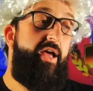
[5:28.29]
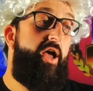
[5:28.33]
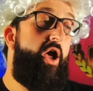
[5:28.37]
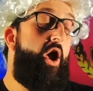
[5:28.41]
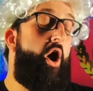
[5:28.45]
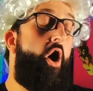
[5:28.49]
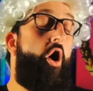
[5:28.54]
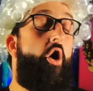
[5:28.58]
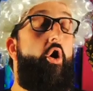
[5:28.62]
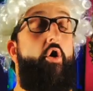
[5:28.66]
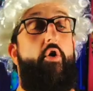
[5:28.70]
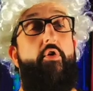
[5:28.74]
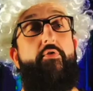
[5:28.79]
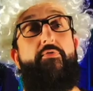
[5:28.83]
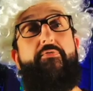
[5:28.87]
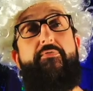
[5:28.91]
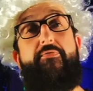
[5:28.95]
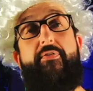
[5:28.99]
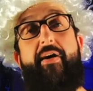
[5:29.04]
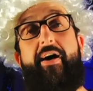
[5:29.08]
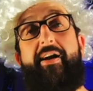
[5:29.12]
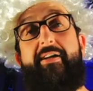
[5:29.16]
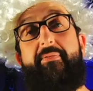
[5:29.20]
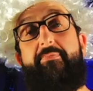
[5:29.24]
Oh,
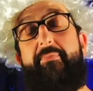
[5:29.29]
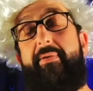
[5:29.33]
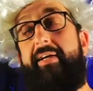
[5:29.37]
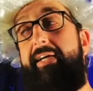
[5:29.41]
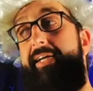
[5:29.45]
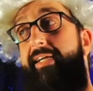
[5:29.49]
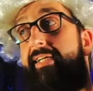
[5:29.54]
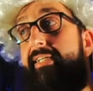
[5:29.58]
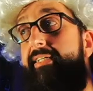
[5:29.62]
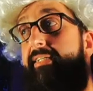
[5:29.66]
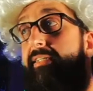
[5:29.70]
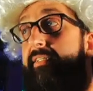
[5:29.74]
fuck me.